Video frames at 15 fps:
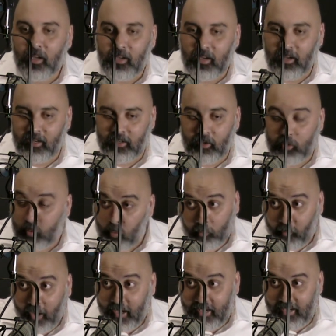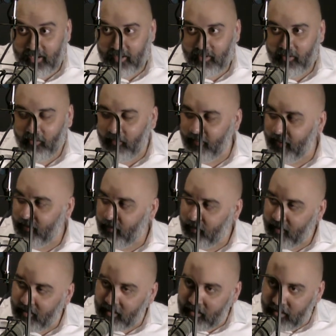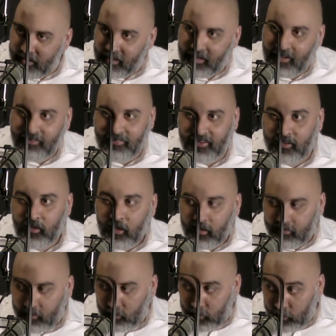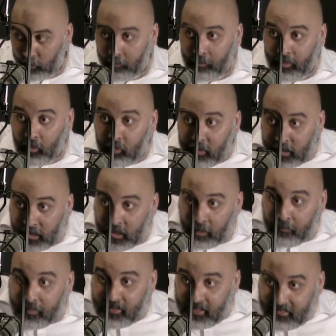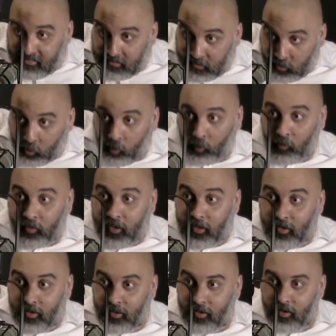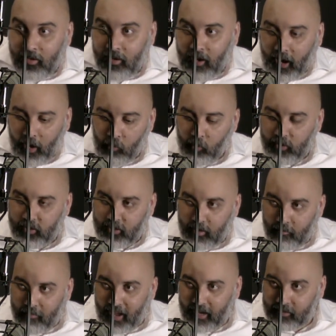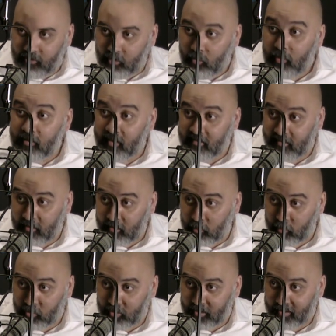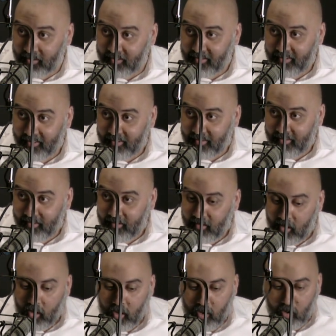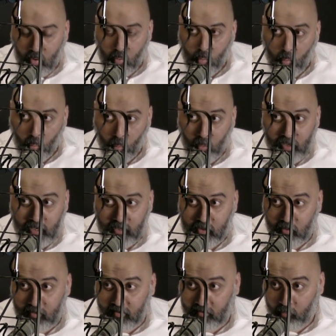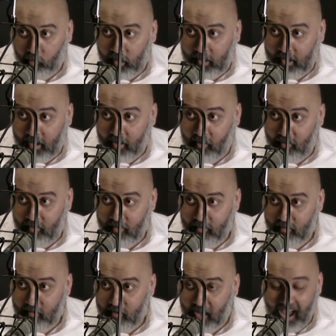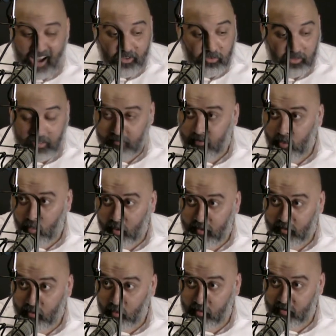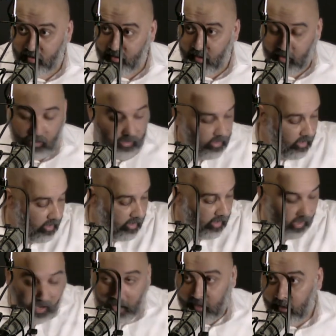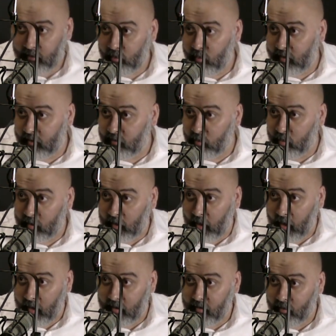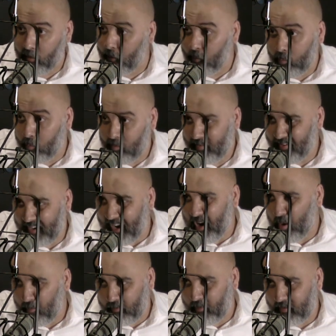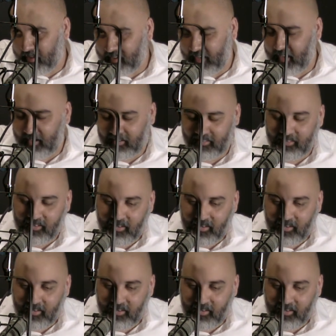You're right here and then you're going to leave. And so you're building up this story. And what do you come back to? The solution. We can do this right now. Actually, if you want to do it today, I can do it at 2:00 or, however the day is.